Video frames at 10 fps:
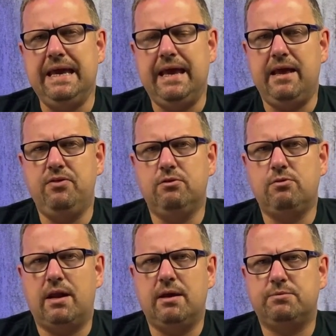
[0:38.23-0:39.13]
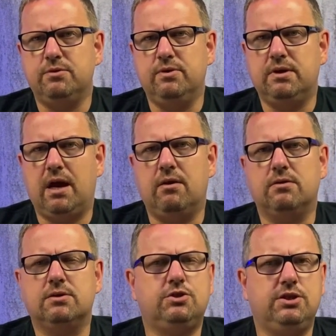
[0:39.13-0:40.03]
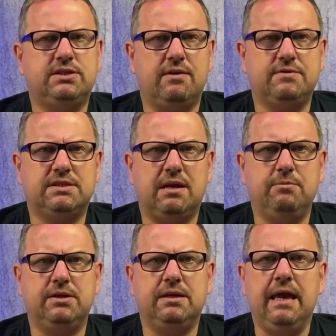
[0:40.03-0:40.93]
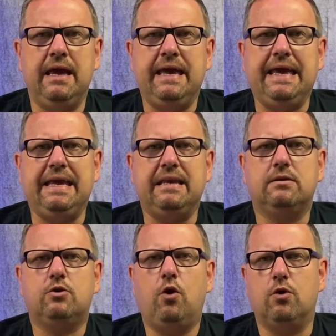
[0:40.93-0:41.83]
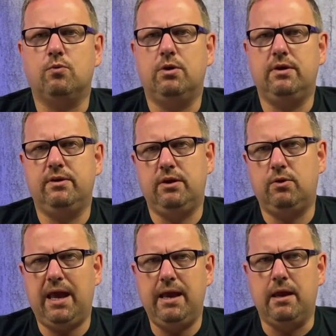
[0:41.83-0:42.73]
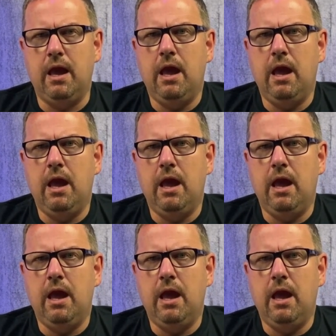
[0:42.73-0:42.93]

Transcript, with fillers: in the run up to the current G7 summit in Cornwall in the UK,